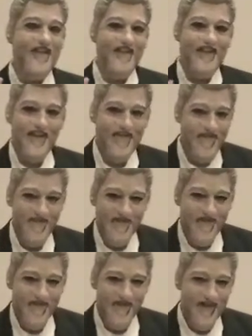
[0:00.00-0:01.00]

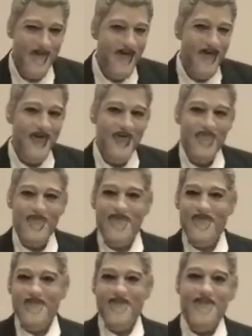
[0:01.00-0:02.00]
gleeful
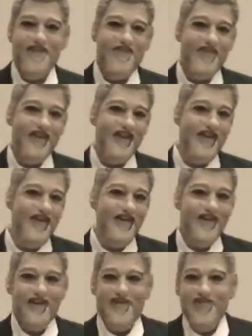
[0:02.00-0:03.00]
over the seeming